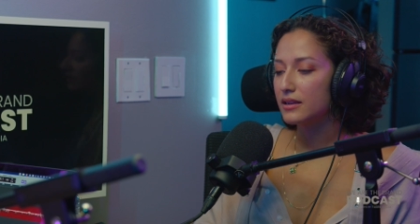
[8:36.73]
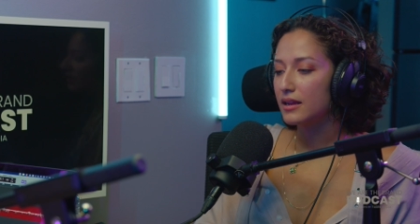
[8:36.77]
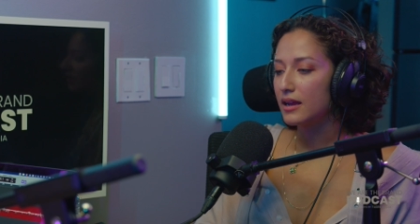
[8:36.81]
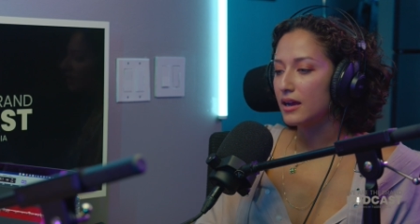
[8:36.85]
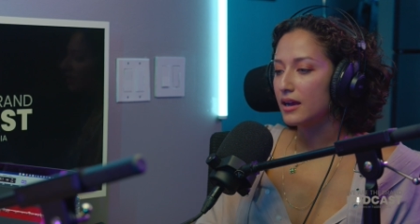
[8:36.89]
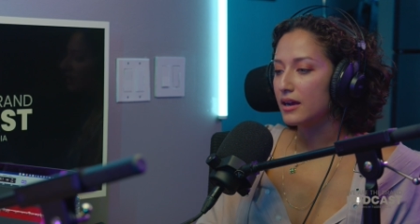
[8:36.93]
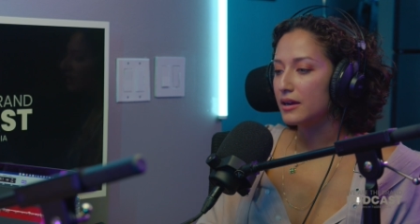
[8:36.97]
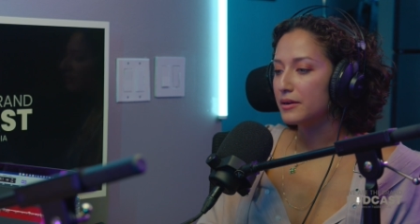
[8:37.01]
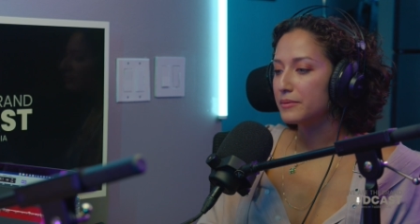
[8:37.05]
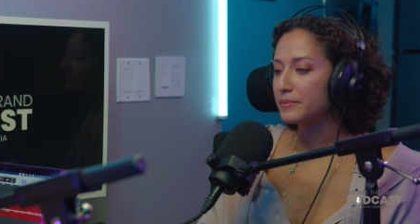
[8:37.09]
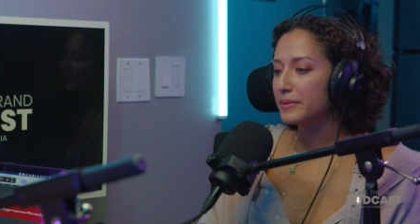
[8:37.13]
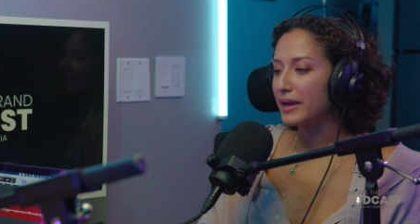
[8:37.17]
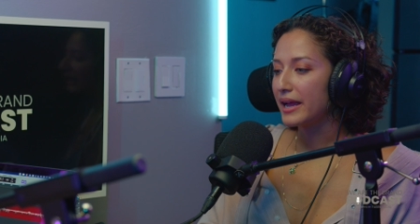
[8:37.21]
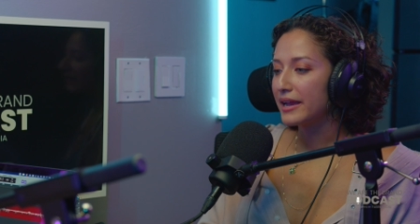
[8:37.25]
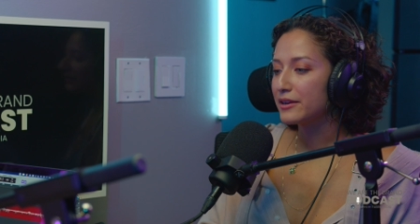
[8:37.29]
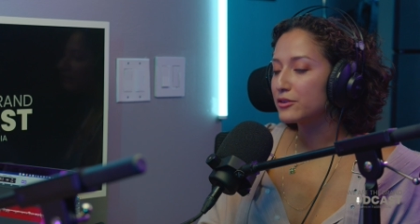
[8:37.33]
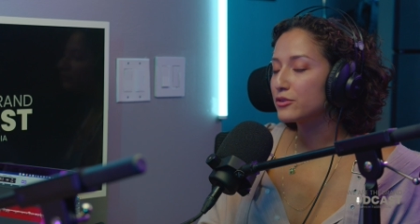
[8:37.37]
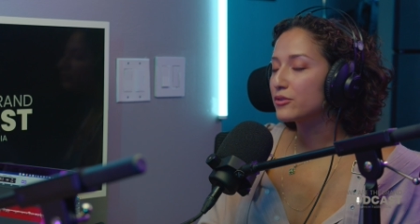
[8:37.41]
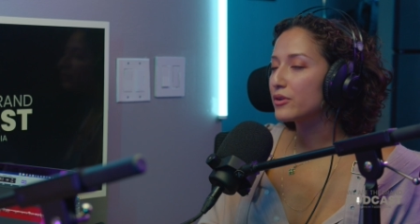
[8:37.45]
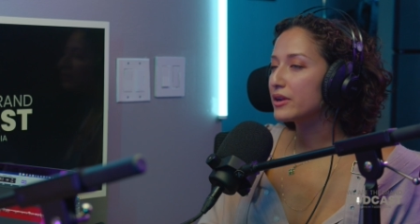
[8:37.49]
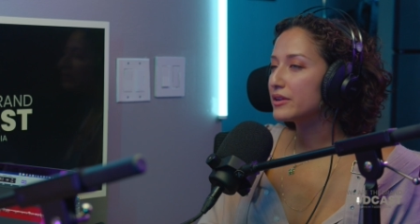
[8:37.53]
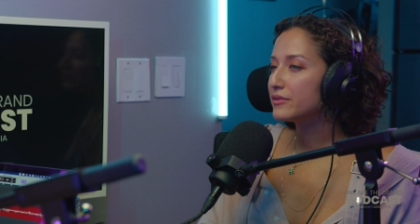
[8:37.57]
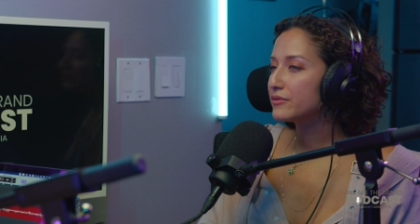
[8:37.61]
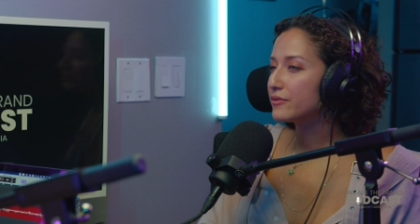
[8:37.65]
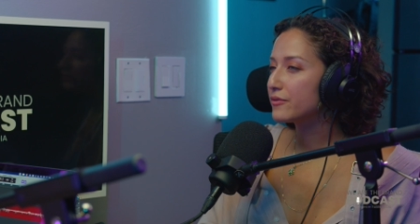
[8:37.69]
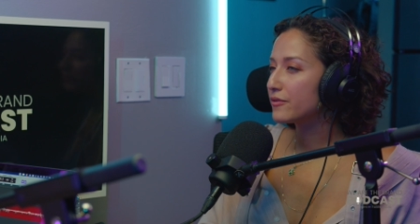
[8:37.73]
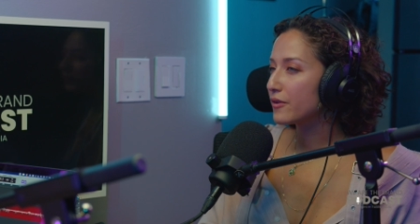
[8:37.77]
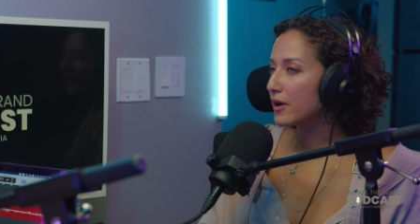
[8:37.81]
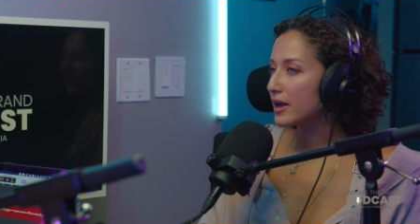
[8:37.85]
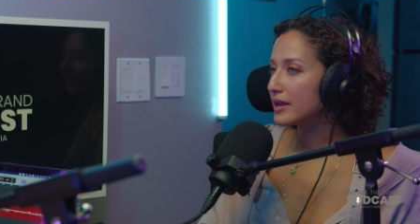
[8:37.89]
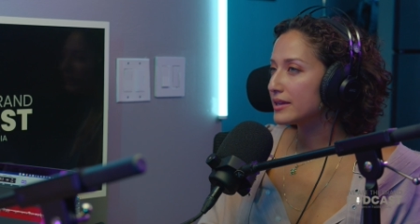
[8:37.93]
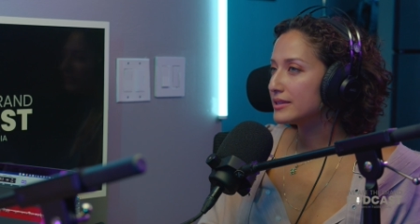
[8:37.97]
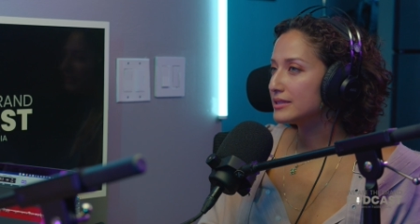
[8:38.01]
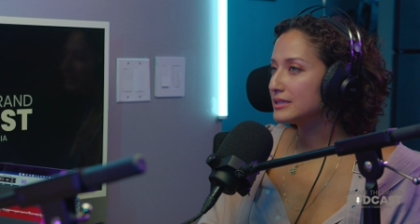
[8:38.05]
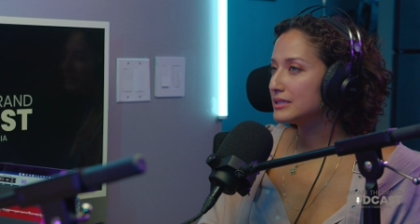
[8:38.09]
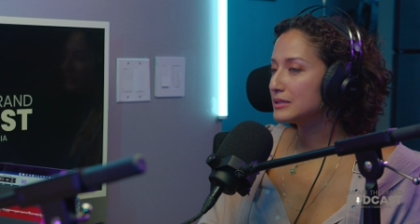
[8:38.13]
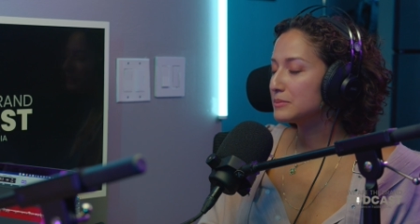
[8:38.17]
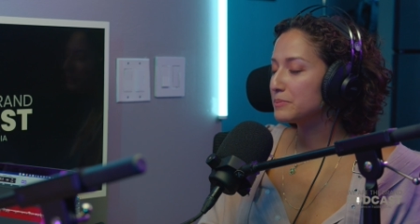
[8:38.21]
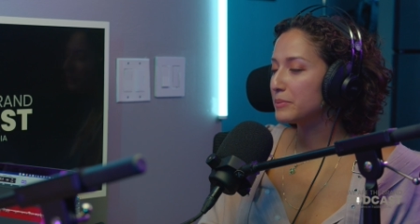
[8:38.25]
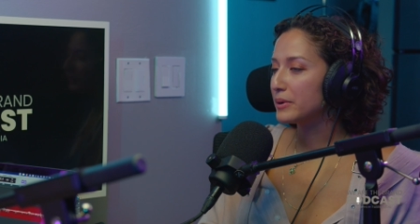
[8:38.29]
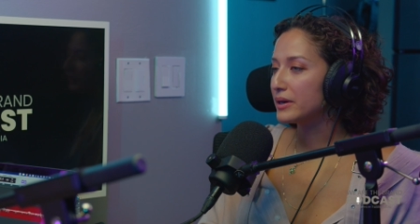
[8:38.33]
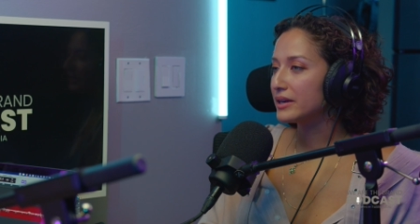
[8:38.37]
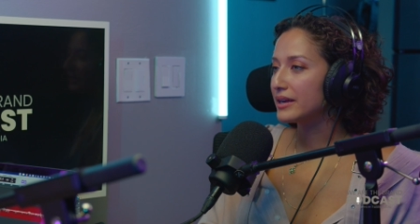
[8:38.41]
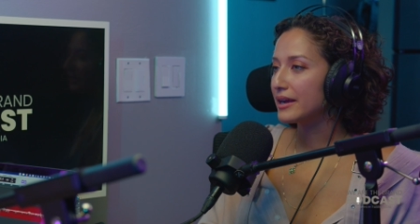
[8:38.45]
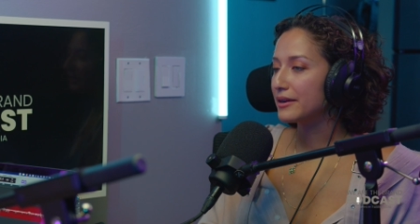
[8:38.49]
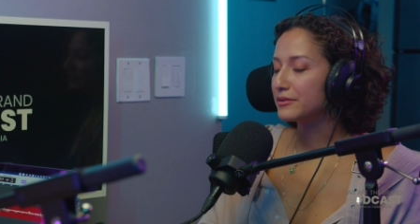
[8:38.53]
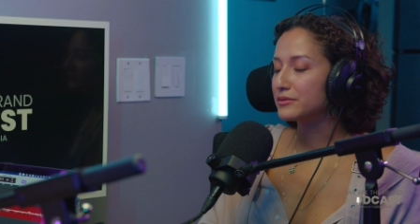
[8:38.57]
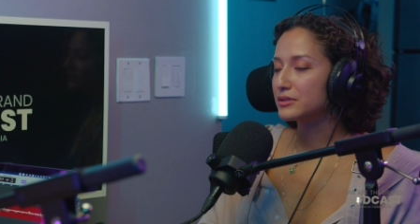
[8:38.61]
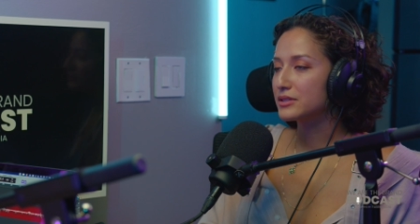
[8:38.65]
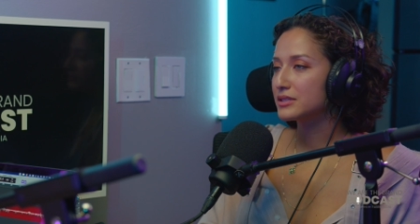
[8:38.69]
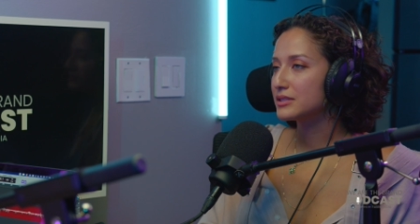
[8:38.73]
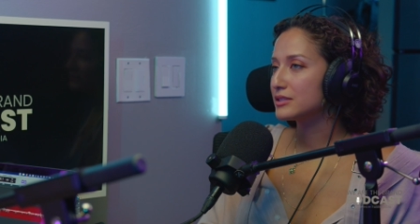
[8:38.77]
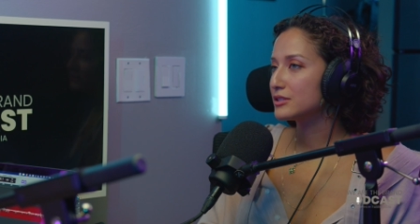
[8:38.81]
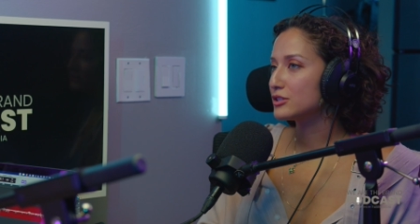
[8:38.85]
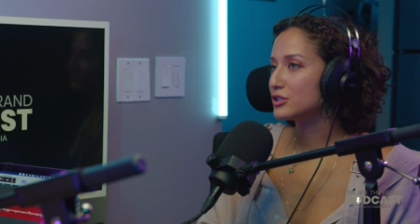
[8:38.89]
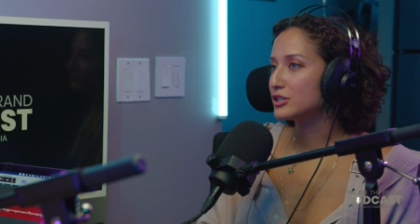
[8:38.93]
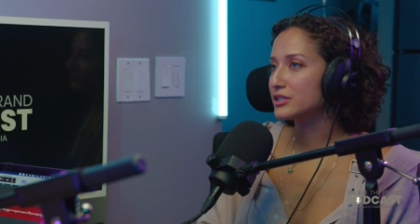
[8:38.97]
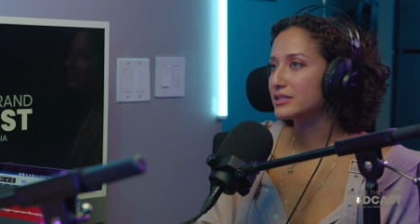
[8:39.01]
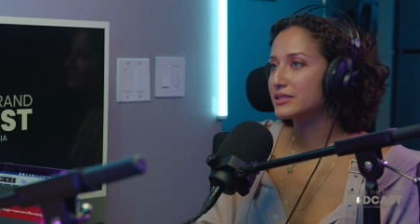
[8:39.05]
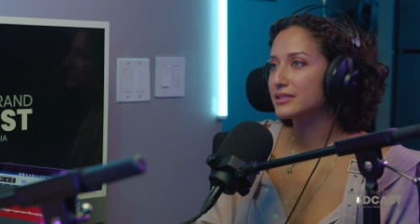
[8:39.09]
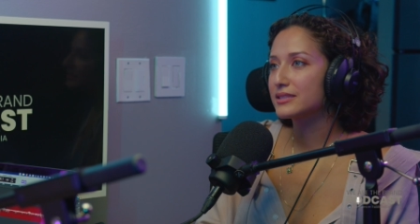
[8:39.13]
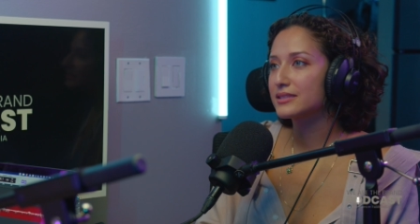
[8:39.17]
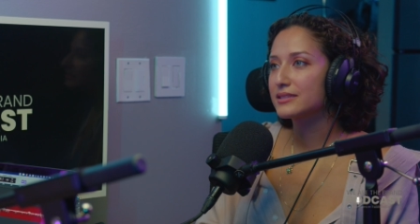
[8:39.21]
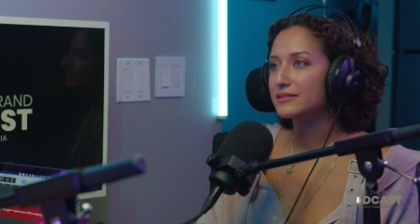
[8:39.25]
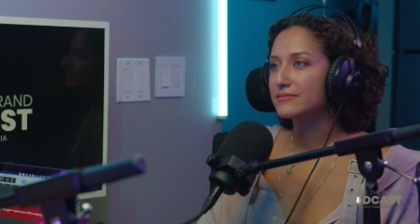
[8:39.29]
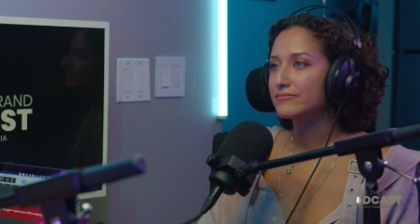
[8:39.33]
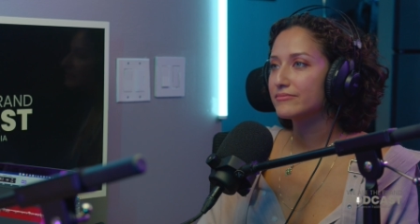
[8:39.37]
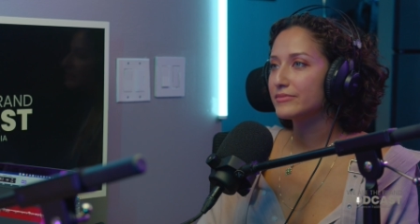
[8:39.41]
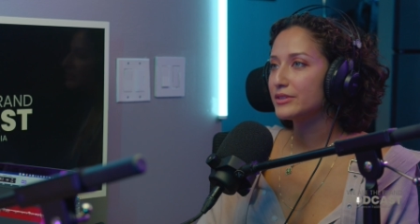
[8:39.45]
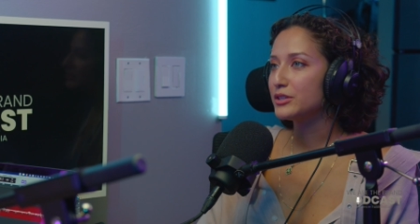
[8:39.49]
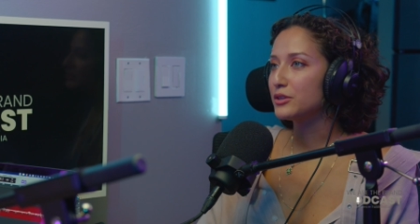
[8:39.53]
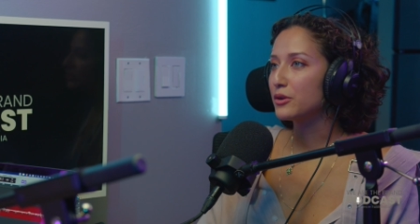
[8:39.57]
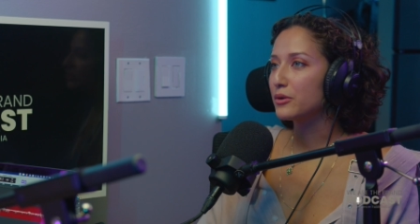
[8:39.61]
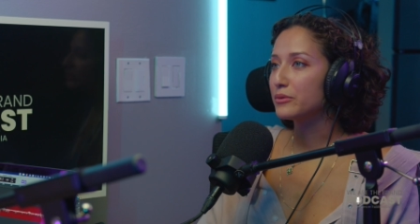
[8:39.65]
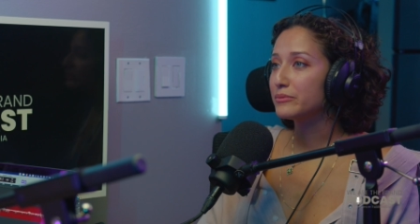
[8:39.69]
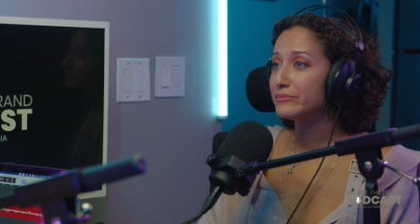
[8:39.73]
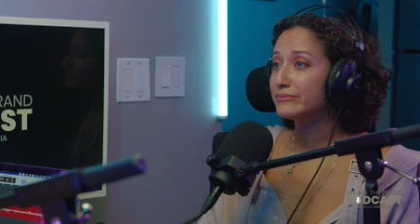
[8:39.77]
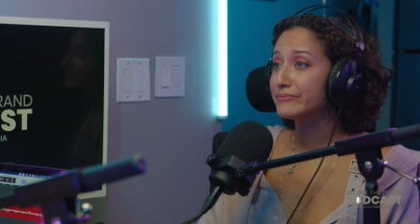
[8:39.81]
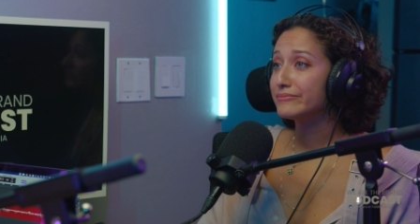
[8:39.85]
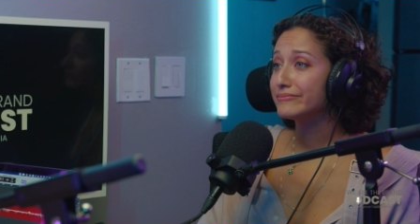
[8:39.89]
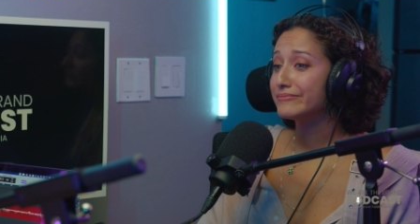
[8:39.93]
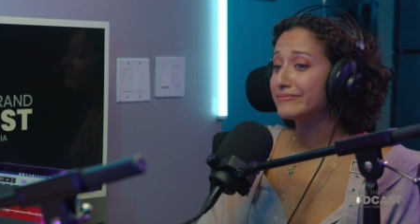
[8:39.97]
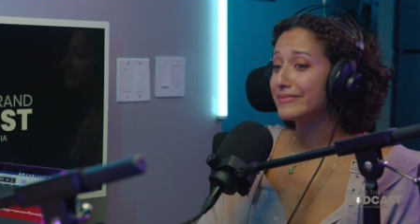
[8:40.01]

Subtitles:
I had great friends, but I was just, you know,